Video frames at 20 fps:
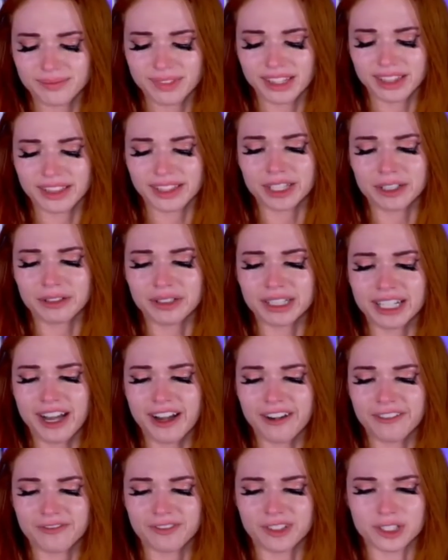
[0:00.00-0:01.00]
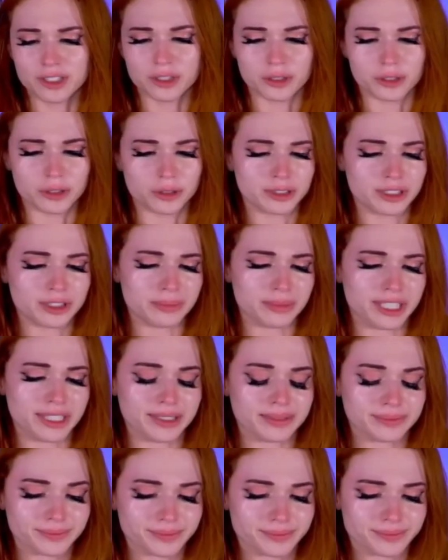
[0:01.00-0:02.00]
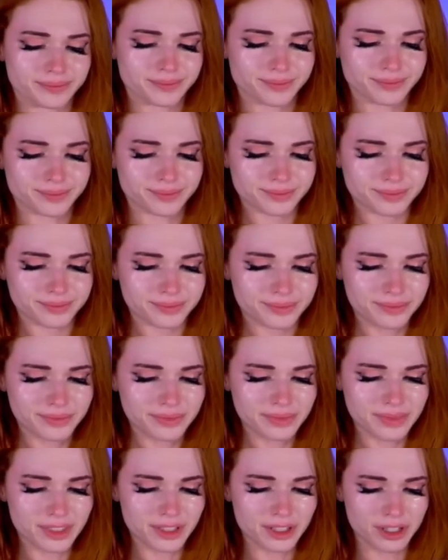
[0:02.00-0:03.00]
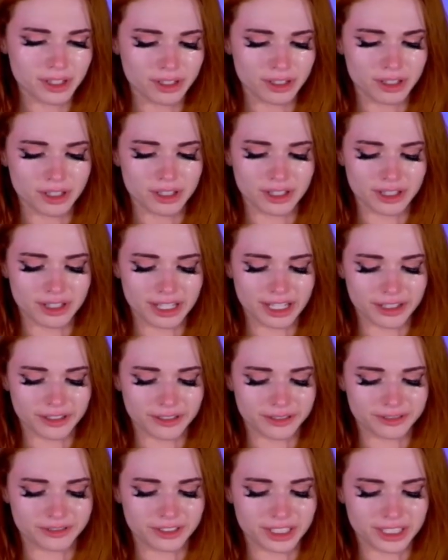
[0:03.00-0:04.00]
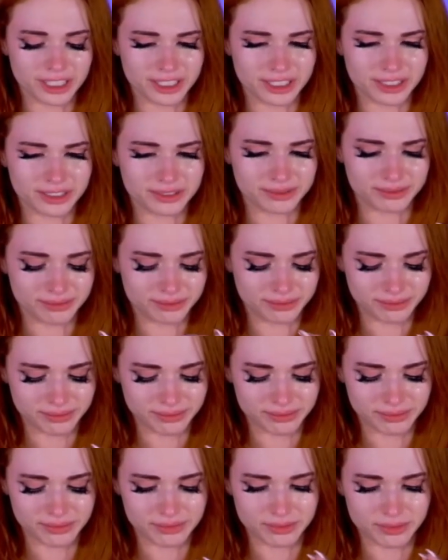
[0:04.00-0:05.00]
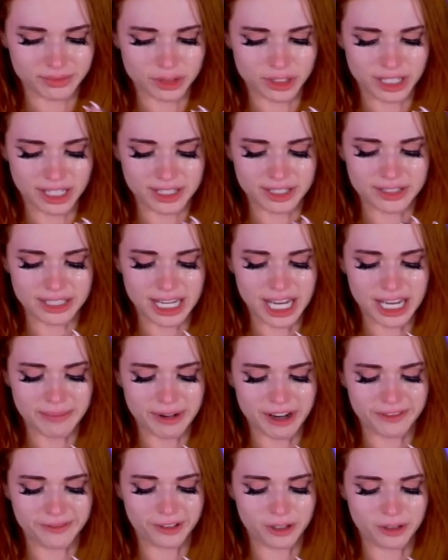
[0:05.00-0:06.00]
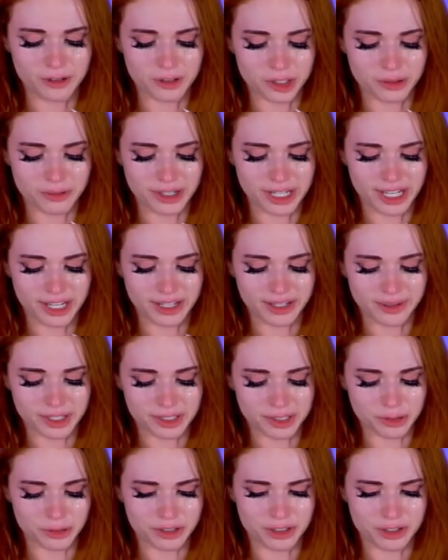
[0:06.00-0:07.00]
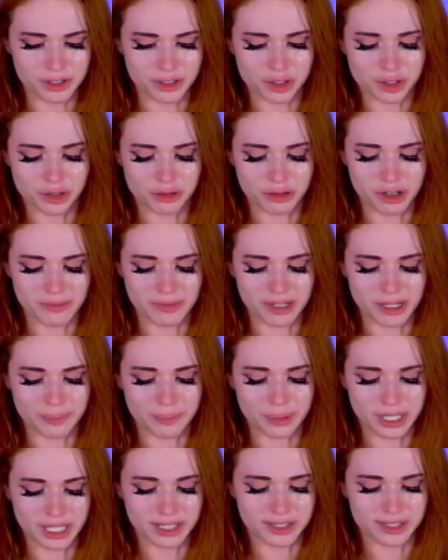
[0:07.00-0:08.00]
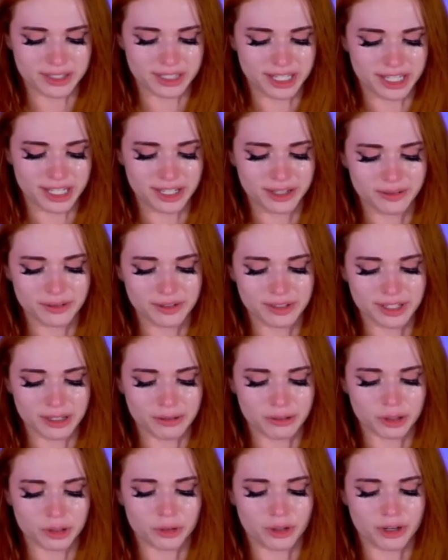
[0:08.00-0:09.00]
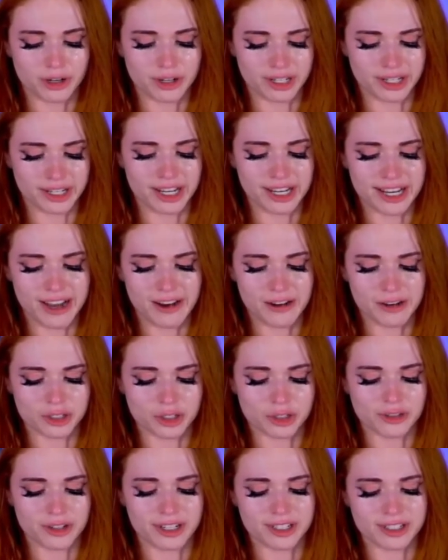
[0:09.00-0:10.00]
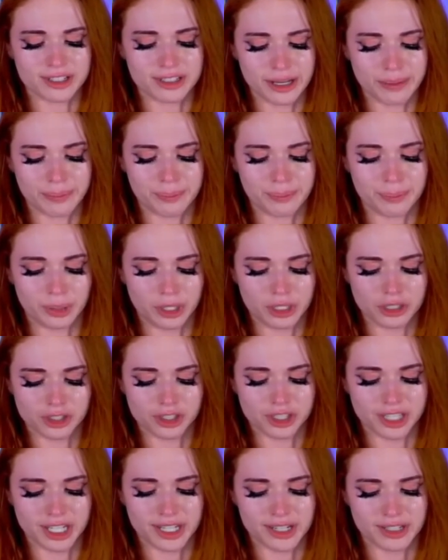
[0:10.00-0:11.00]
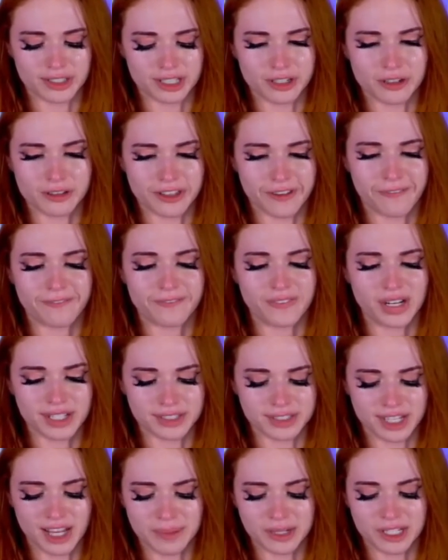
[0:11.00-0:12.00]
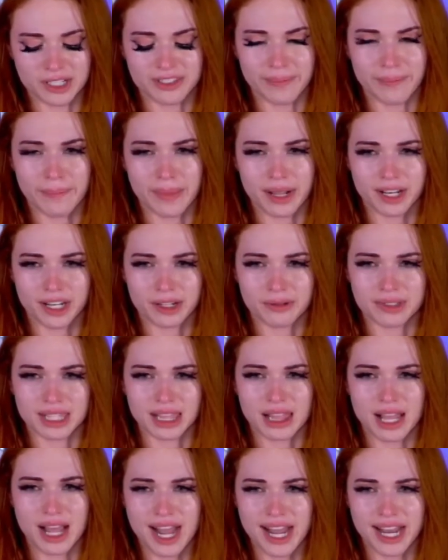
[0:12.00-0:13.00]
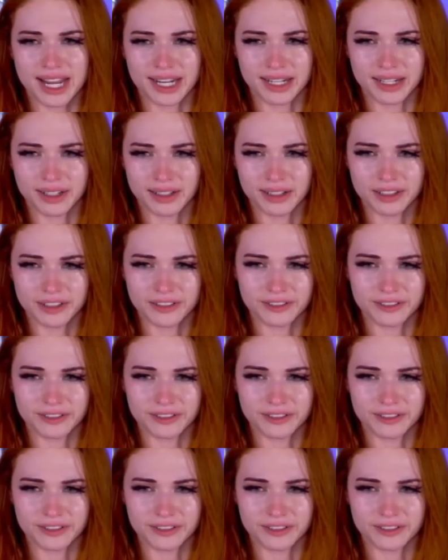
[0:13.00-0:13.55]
Literally got physical with me. And then, tried to take my phones away because he was going to destroy my PC when I recorded it. Now he's just trying to say because he knows he just admitted he was lying.